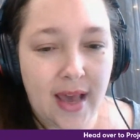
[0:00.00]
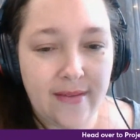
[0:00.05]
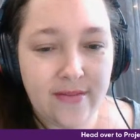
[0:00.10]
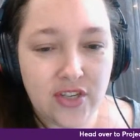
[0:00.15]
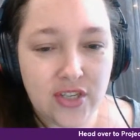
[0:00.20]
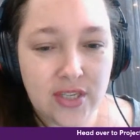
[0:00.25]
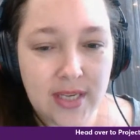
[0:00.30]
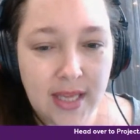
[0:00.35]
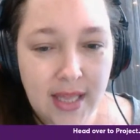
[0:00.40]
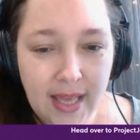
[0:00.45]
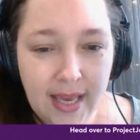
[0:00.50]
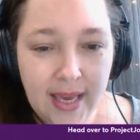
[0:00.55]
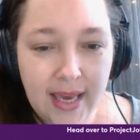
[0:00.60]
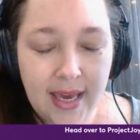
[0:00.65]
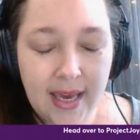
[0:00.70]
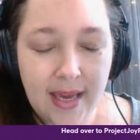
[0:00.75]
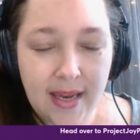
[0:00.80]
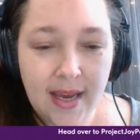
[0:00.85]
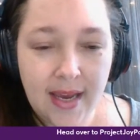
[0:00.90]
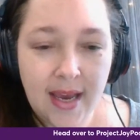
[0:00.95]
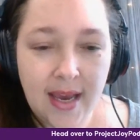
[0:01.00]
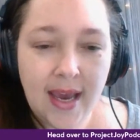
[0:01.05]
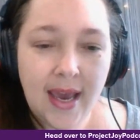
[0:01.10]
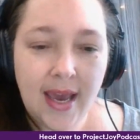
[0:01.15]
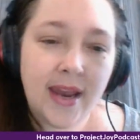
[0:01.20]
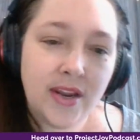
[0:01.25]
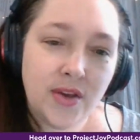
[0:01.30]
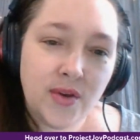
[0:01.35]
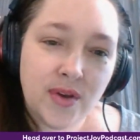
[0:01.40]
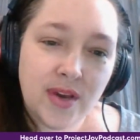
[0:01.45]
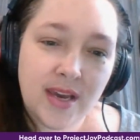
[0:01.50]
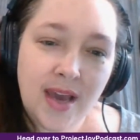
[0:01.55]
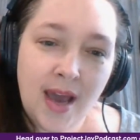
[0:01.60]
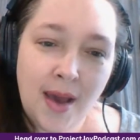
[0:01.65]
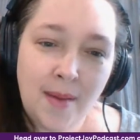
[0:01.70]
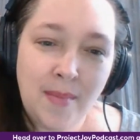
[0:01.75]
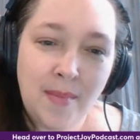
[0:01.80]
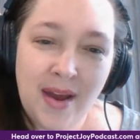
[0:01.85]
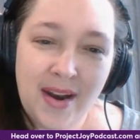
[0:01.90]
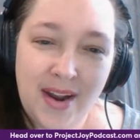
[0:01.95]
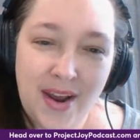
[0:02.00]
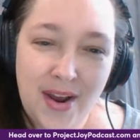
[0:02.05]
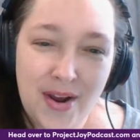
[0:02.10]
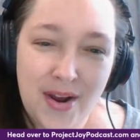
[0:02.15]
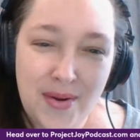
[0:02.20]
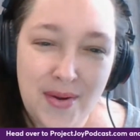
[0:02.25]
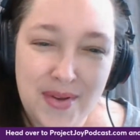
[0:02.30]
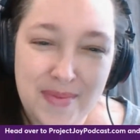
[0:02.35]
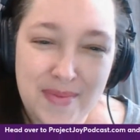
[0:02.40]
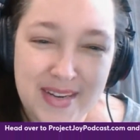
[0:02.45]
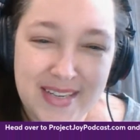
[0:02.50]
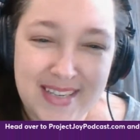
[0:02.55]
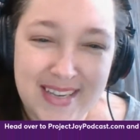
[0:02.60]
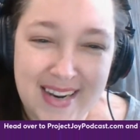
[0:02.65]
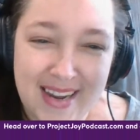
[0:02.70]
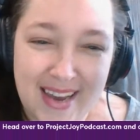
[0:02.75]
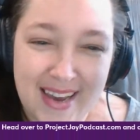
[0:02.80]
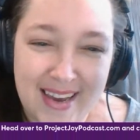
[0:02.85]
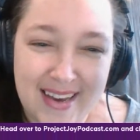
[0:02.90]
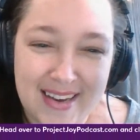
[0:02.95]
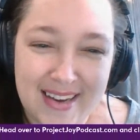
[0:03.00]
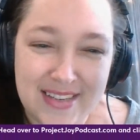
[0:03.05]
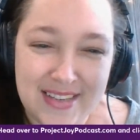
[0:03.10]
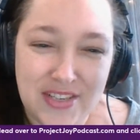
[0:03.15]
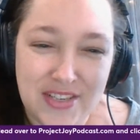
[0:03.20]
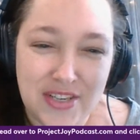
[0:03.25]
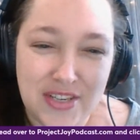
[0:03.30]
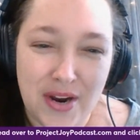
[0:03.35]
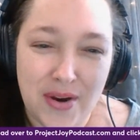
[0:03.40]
Just click it and you can come on air with me today and share